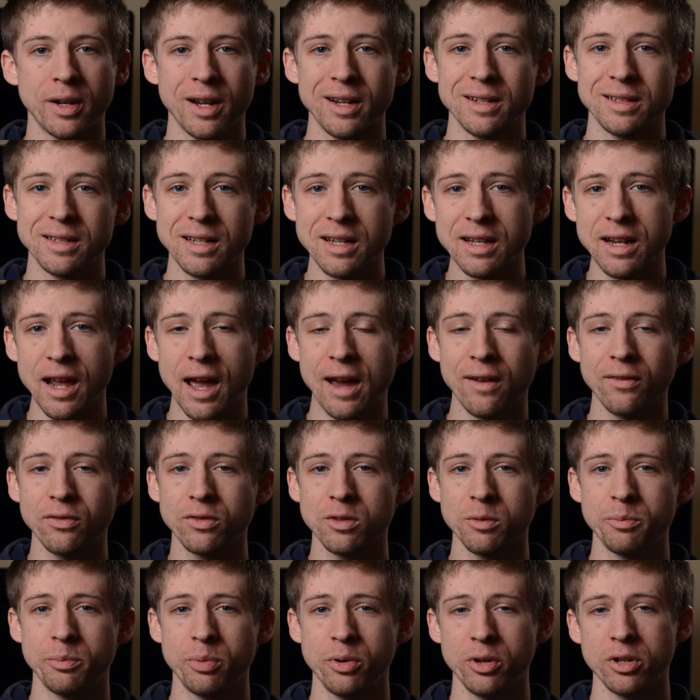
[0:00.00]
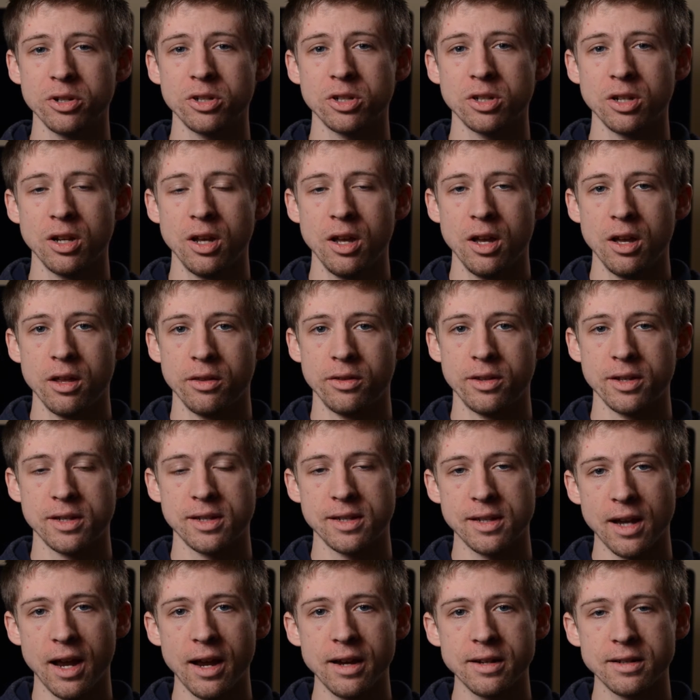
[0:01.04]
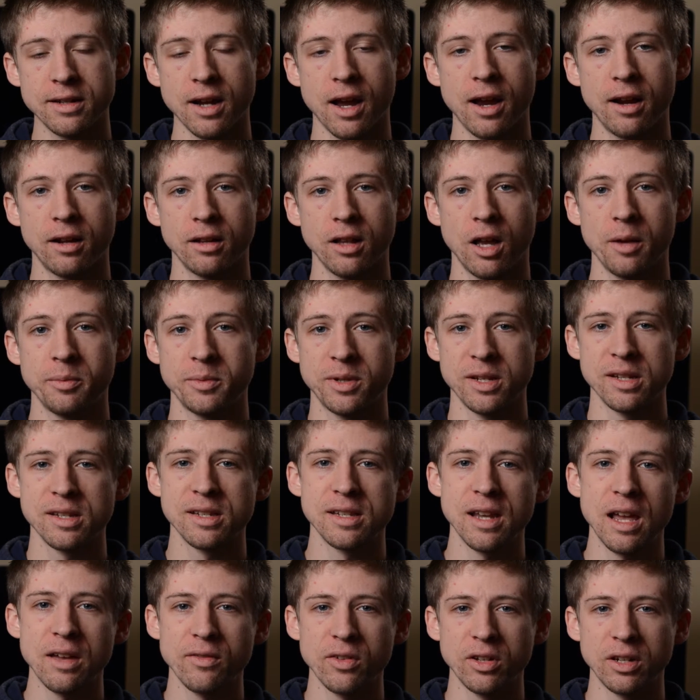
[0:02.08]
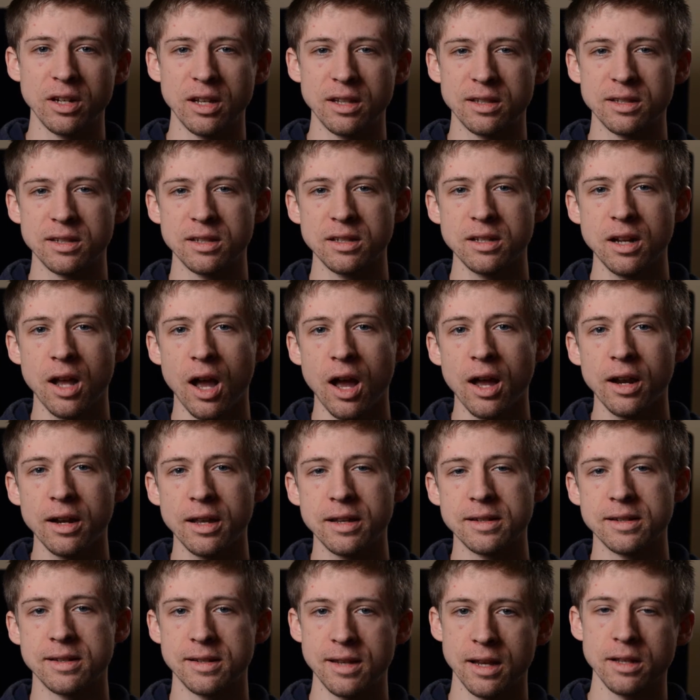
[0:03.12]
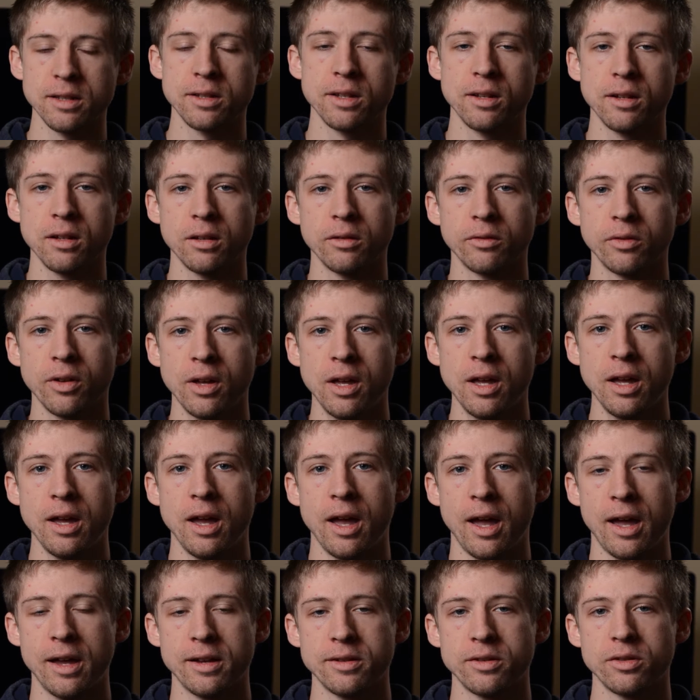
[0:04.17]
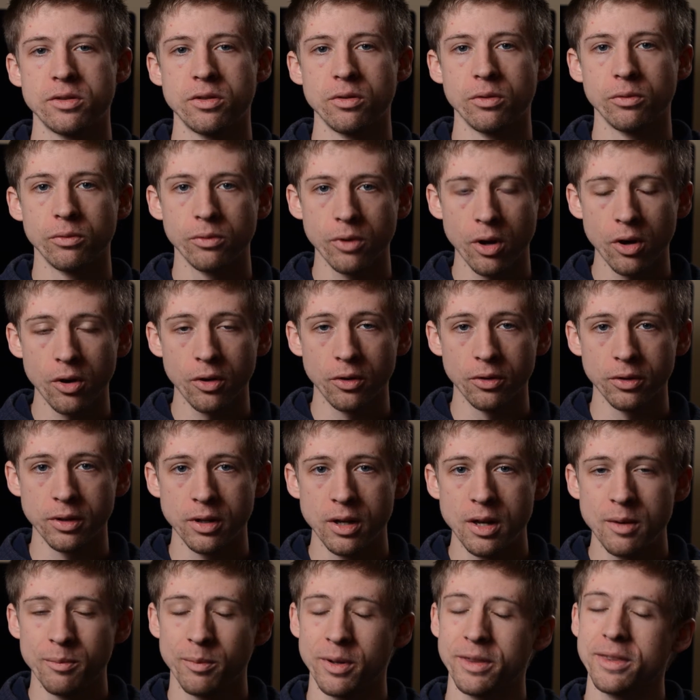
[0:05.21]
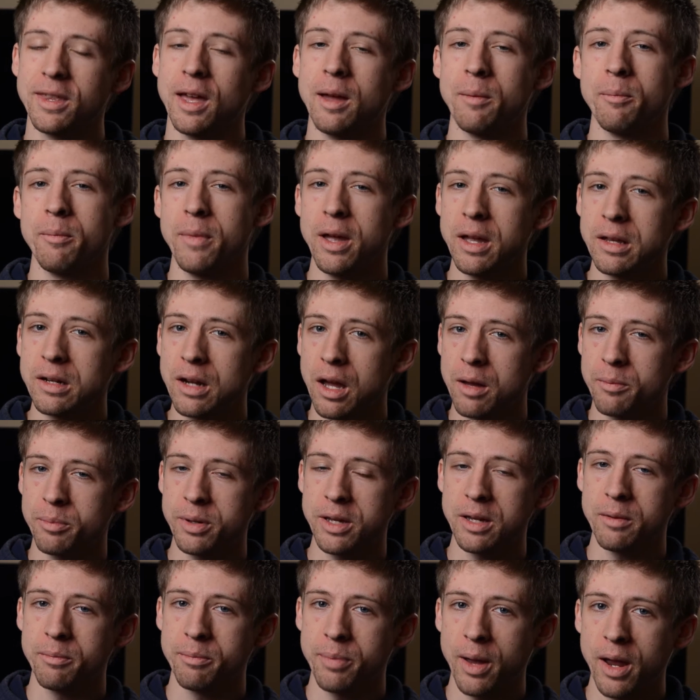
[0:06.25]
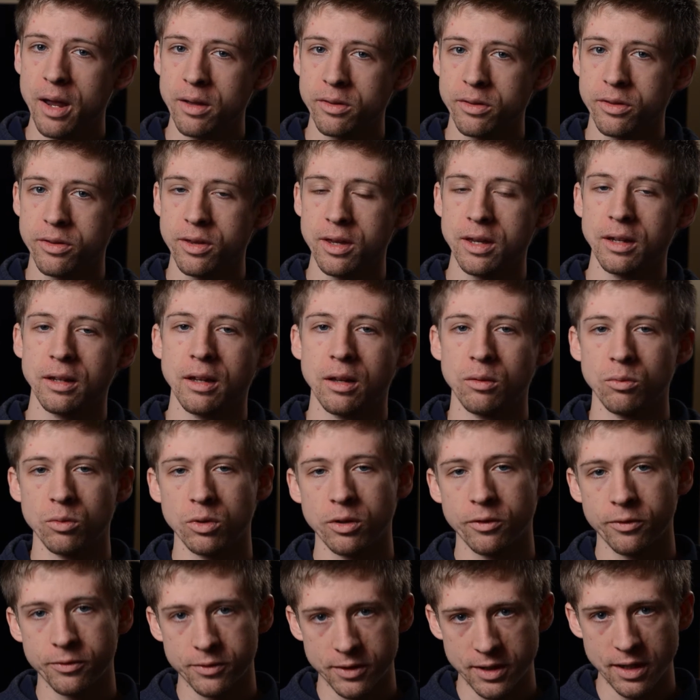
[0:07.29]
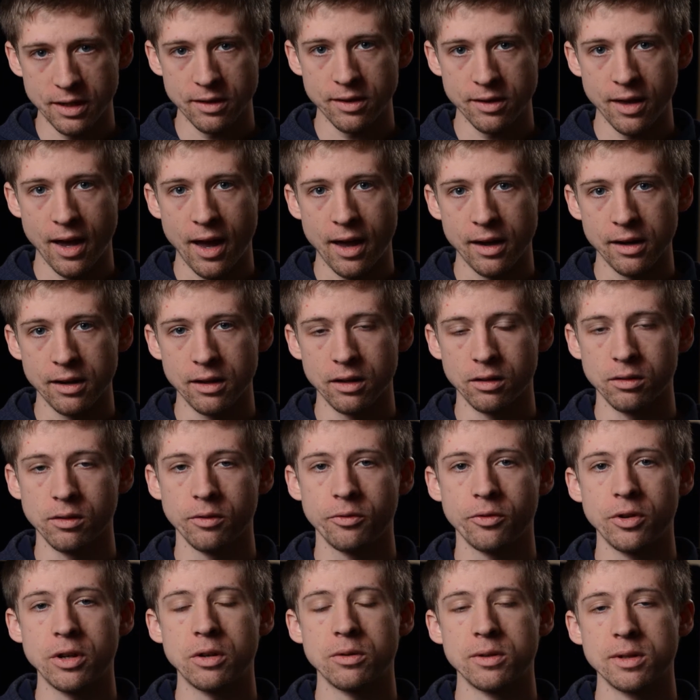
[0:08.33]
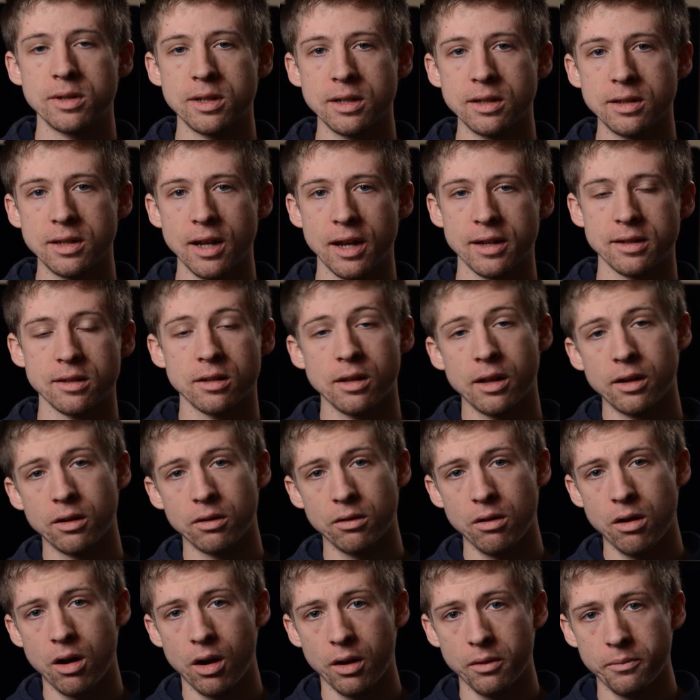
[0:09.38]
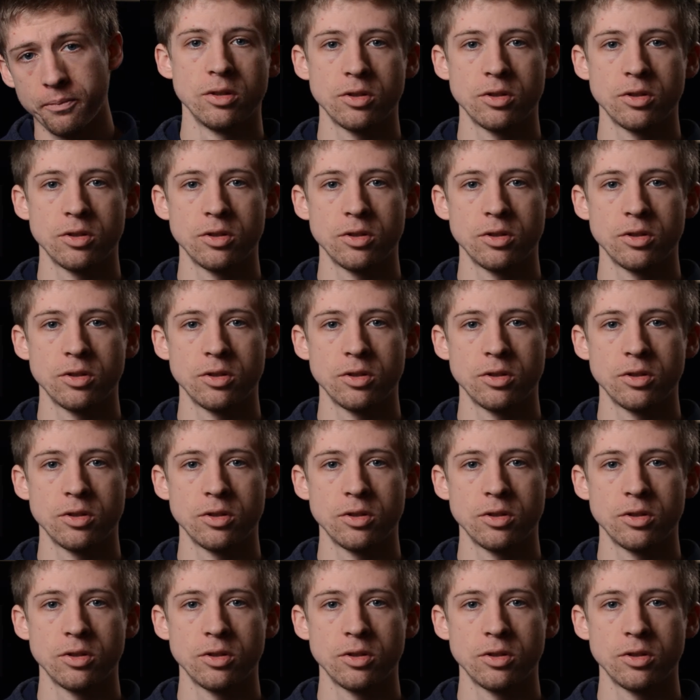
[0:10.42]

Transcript: but I did have to push the side dial up to 7. It's not as sensitive as the Rode, but that may not be a bad thing, and we'll see that in the frequency test later on.